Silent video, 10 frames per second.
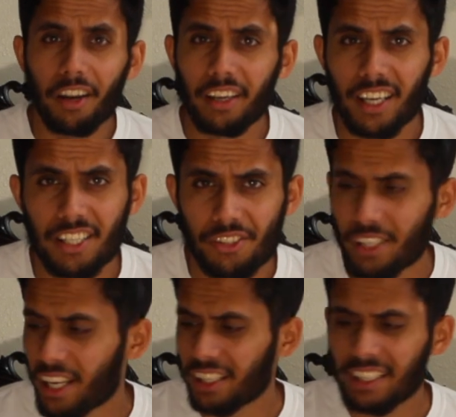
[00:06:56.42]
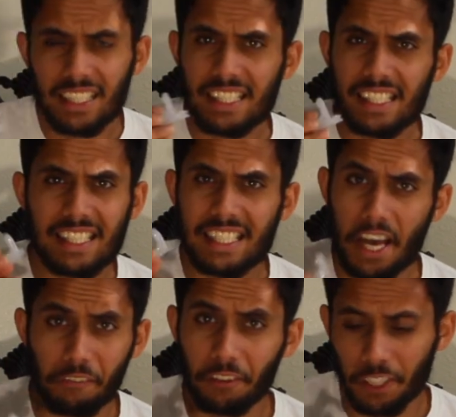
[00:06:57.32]
Alright guys, so yeah, this is
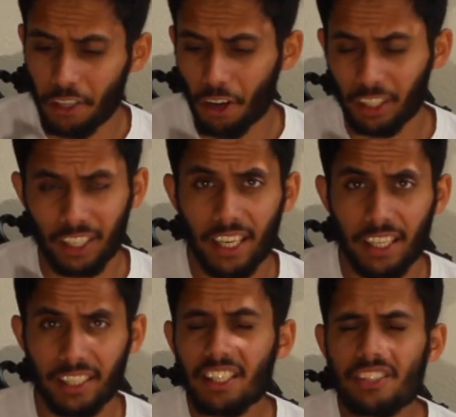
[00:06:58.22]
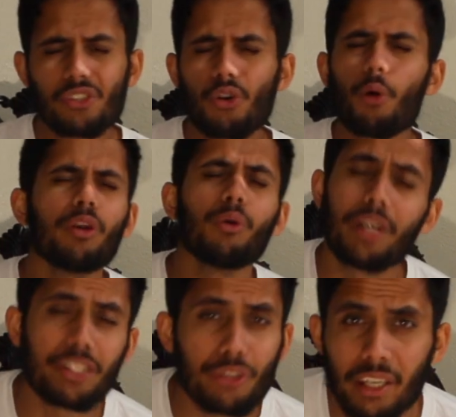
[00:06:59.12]
definitely not gonna cut it. There's so many
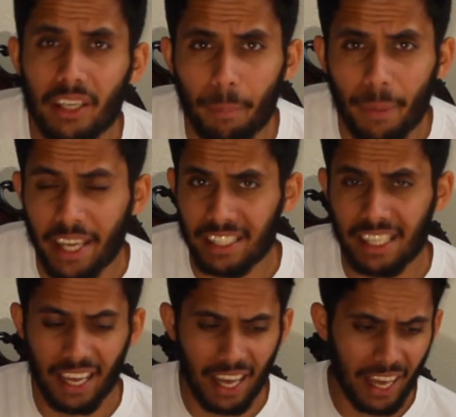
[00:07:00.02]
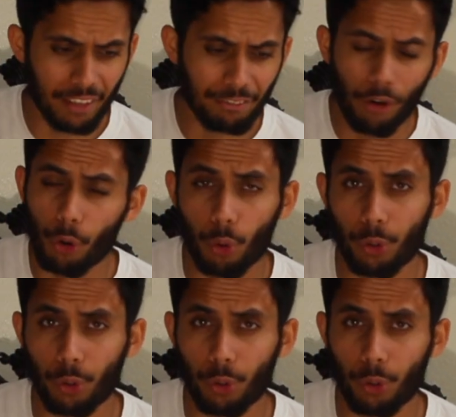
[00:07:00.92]
ways you can make a phone